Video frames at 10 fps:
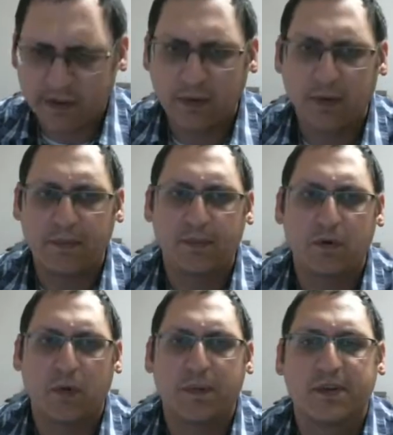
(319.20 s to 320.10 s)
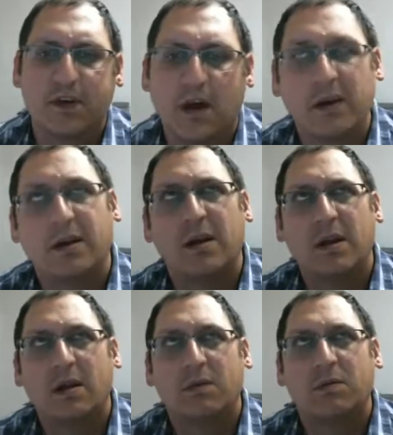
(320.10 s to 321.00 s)
Whimsicott,
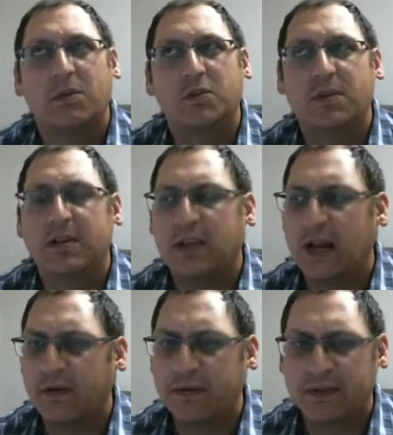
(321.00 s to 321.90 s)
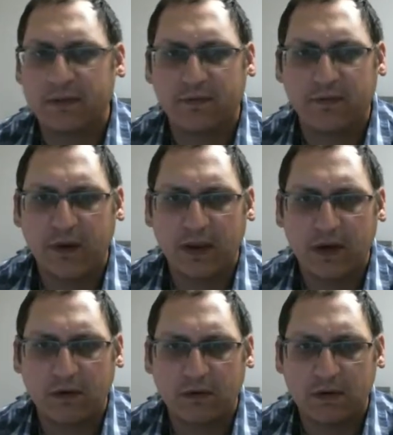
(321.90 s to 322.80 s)
which one does it have? Is it Fake
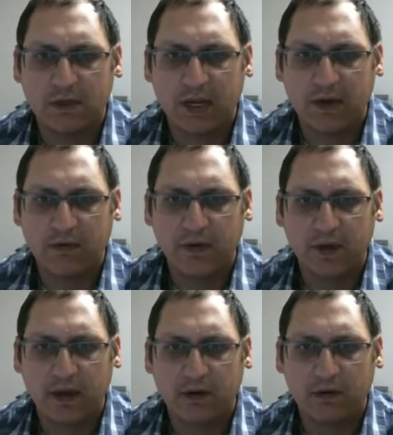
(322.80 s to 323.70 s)
Out? Does it have Fake Out?